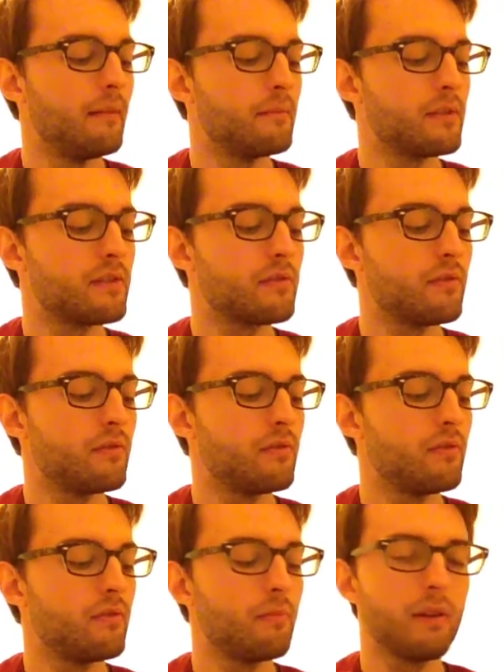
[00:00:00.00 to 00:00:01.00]

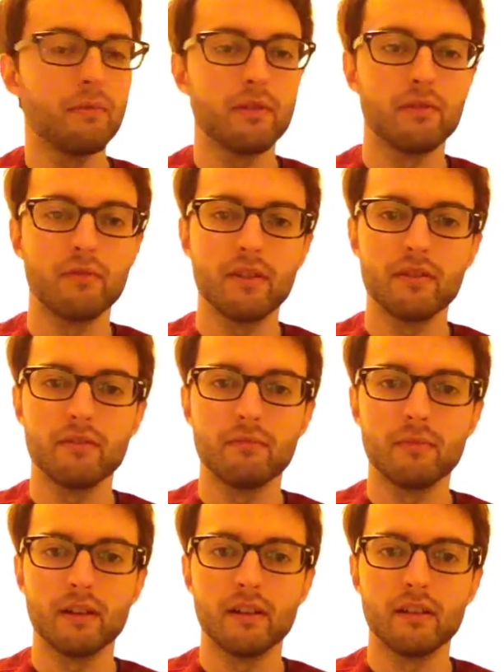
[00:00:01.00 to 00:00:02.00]
So a bit about the
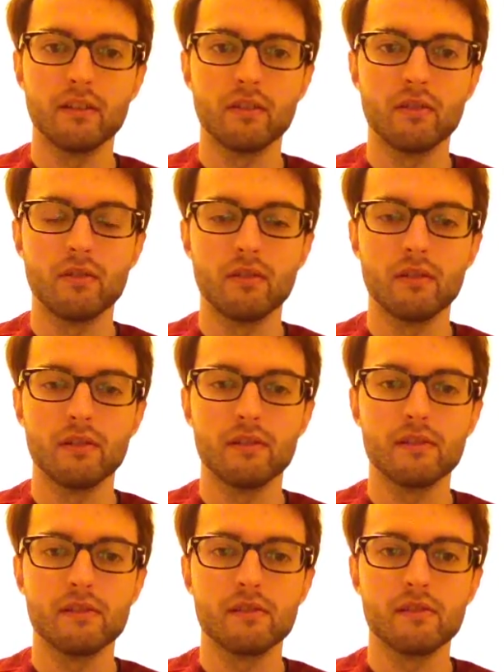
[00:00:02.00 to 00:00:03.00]
rhythm and the
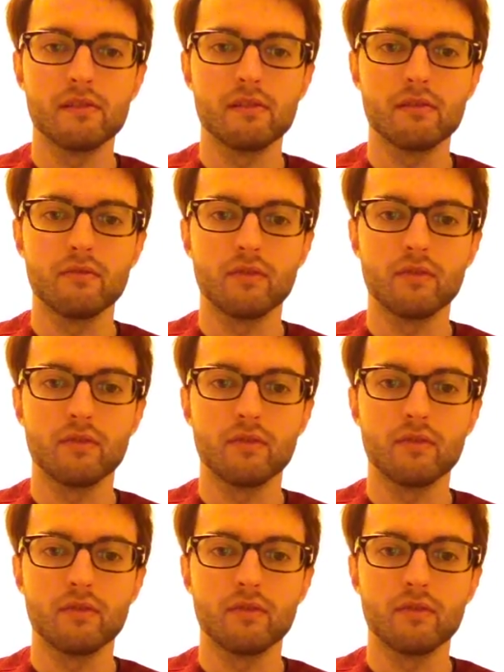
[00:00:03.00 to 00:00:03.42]
chords.